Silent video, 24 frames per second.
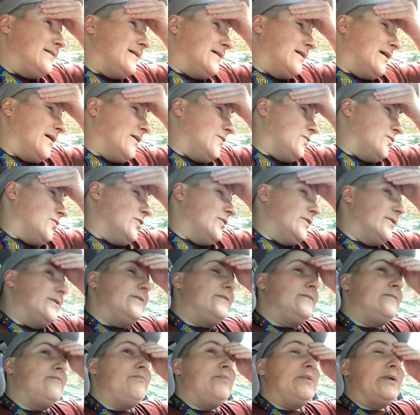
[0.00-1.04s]
then I
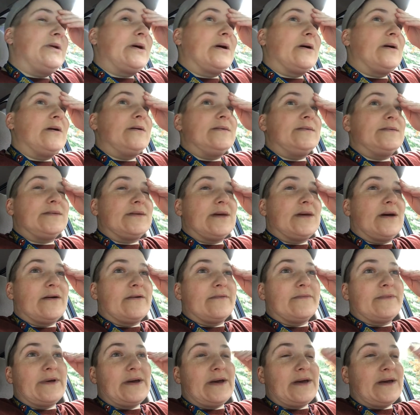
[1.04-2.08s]
would because
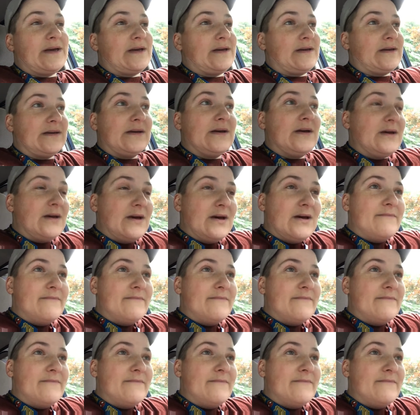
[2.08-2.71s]
of a